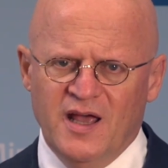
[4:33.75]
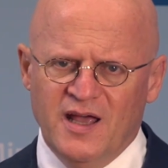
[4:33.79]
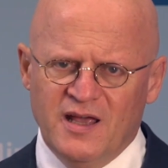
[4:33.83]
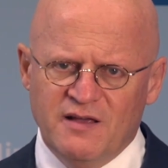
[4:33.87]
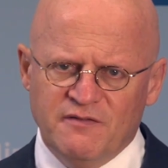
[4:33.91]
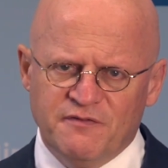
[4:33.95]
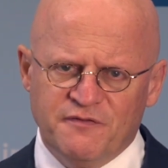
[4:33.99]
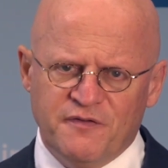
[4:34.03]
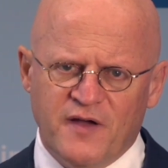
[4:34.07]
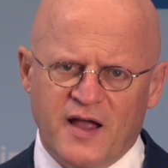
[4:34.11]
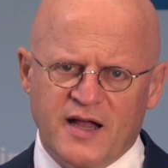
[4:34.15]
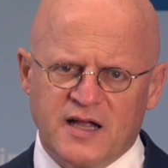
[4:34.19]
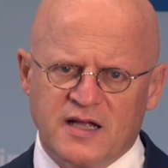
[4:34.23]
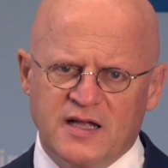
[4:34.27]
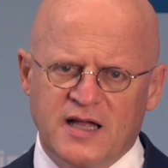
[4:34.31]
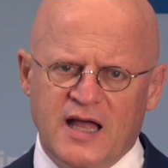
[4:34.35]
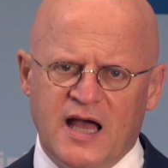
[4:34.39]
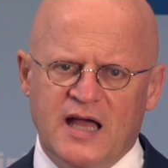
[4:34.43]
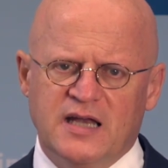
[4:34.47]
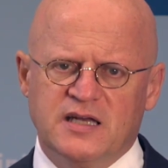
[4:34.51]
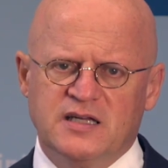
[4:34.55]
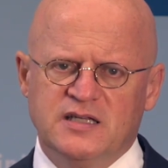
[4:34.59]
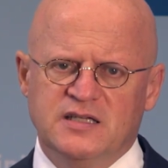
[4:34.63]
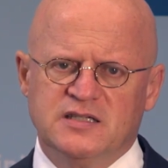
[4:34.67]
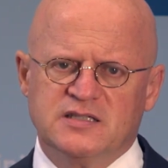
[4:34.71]
In fact,
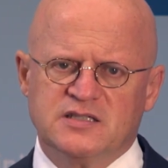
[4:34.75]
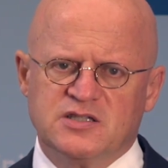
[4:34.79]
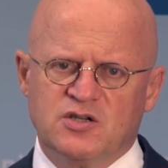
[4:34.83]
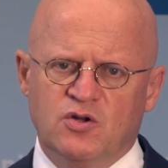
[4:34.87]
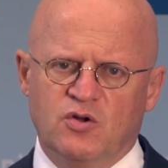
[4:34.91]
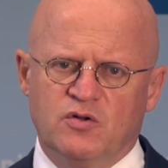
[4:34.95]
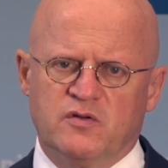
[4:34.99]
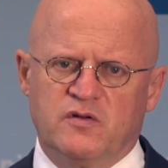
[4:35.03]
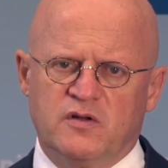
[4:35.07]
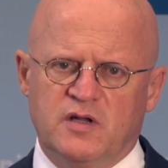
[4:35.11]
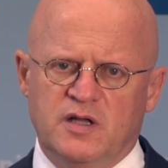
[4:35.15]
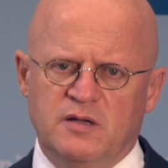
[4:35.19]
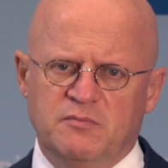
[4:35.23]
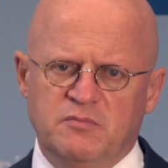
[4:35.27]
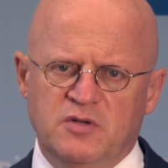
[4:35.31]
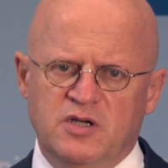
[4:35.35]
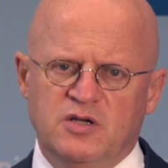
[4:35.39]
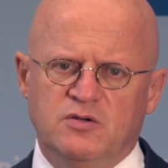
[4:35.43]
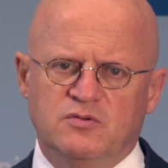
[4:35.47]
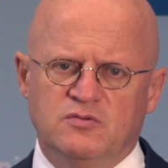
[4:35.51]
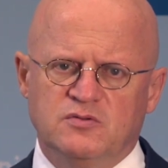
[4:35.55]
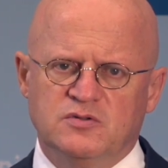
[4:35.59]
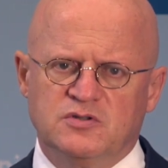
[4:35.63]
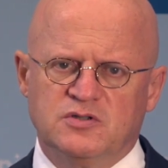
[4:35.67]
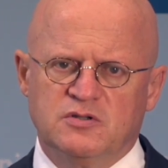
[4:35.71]
Gandhi is not
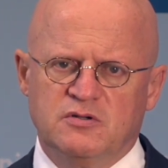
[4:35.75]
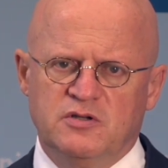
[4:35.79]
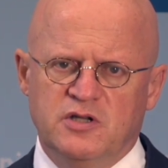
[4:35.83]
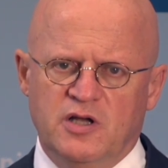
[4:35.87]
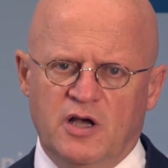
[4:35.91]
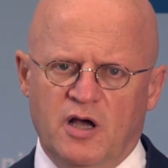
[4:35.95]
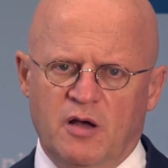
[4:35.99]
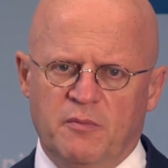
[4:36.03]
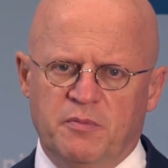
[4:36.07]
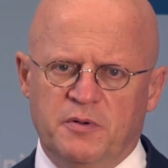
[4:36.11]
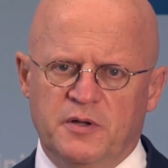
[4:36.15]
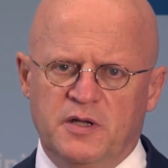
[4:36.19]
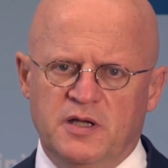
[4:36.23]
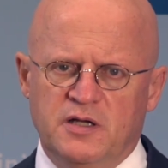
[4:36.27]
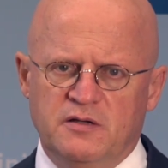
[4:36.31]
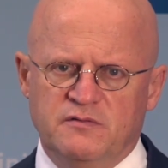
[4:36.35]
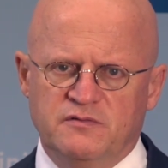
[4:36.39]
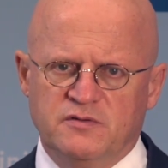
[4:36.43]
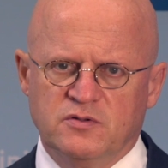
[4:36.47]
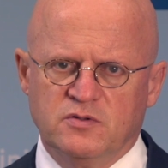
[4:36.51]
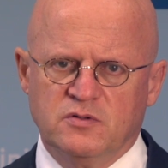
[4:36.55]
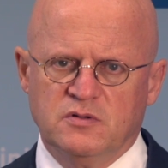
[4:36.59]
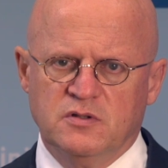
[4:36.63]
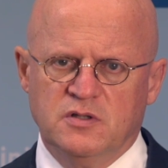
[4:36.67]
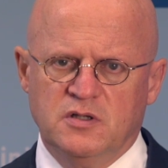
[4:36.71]
immune to the
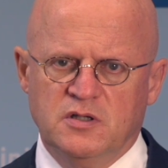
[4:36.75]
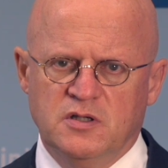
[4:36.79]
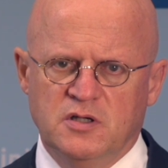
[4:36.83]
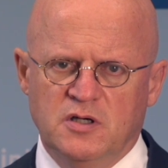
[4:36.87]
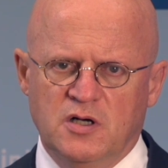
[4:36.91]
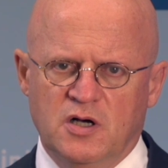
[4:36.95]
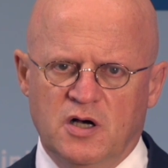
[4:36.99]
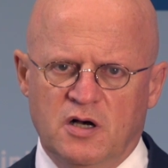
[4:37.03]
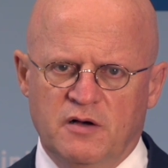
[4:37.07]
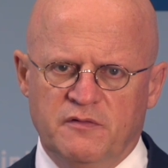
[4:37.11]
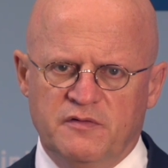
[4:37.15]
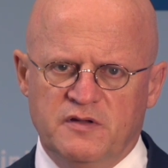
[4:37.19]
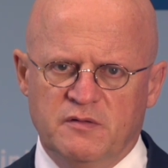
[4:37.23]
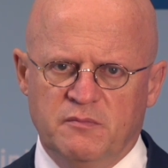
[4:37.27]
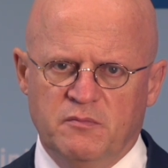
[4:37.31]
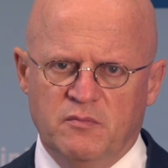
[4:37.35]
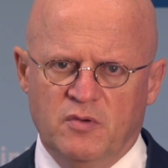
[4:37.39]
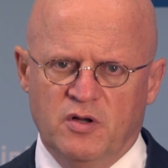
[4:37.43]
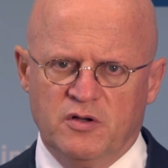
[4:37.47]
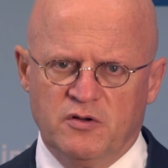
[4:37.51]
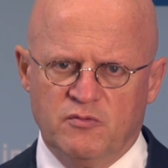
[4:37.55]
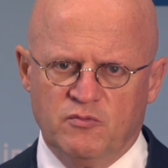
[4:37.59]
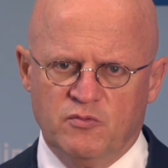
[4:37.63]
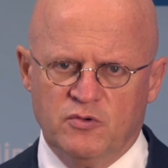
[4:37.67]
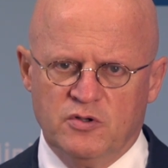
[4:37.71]
upheaval of the
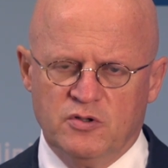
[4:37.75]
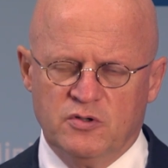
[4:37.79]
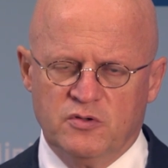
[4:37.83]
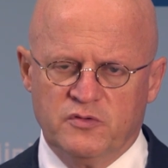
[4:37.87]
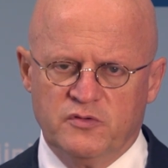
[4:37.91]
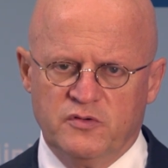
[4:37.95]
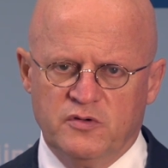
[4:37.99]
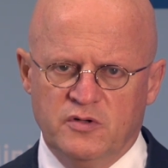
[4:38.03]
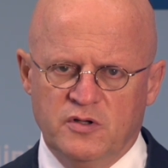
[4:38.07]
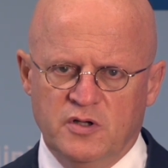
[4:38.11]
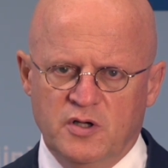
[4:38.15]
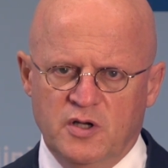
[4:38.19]
modern world.